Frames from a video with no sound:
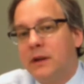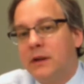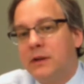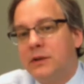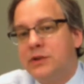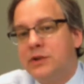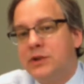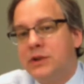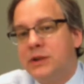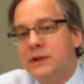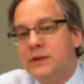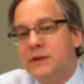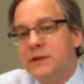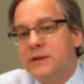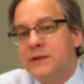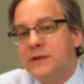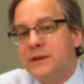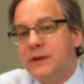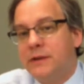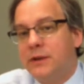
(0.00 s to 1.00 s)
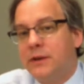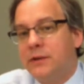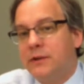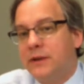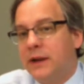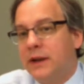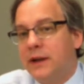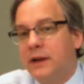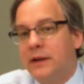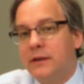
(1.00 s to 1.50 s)
She is
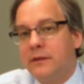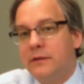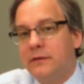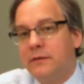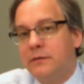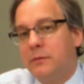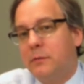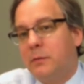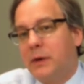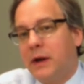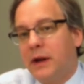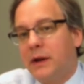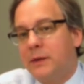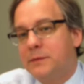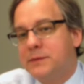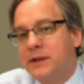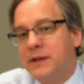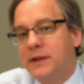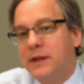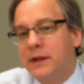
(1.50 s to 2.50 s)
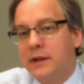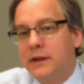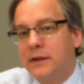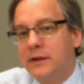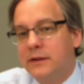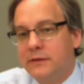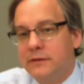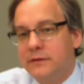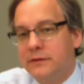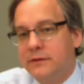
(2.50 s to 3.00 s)
seronegative, biopsy
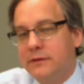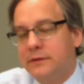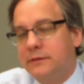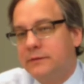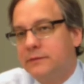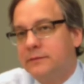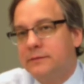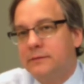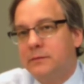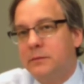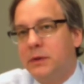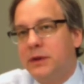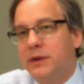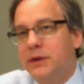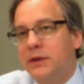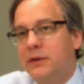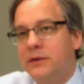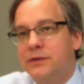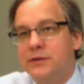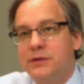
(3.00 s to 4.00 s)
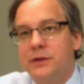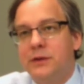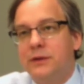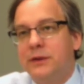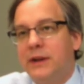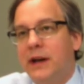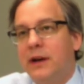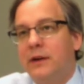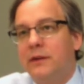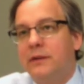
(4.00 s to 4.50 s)
negative, but there's no
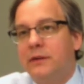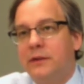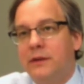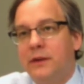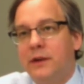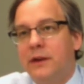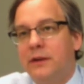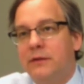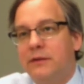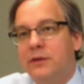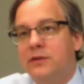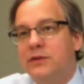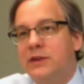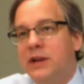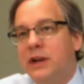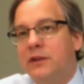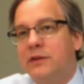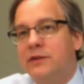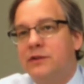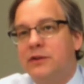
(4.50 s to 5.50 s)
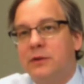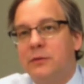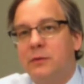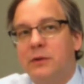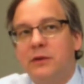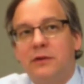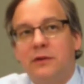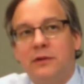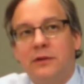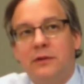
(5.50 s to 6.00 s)
doubt that if you challenge her
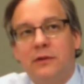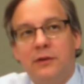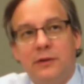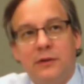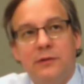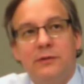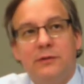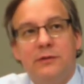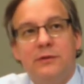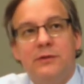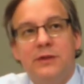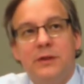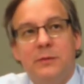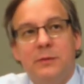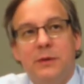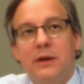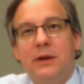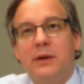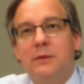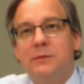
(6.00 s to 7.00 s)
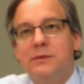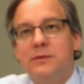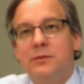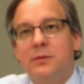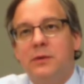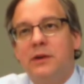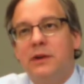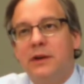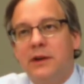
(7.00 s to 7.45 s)
with gluten, she becomes one